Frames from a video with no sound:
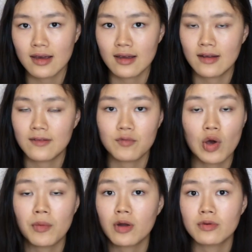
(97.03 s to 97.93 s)
and I
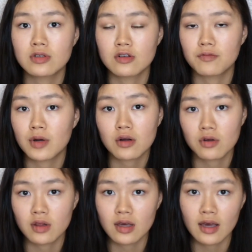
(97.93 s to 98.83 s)
bought a bunch of Mark
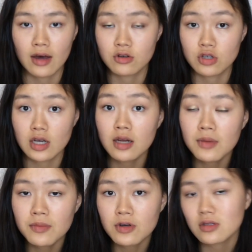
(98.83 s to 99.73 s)
Curly How to Draw
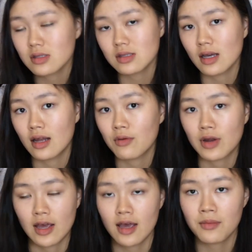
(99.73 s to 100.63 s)
Anime books, and I
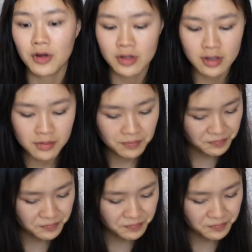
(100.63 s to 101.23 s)
went ham on them.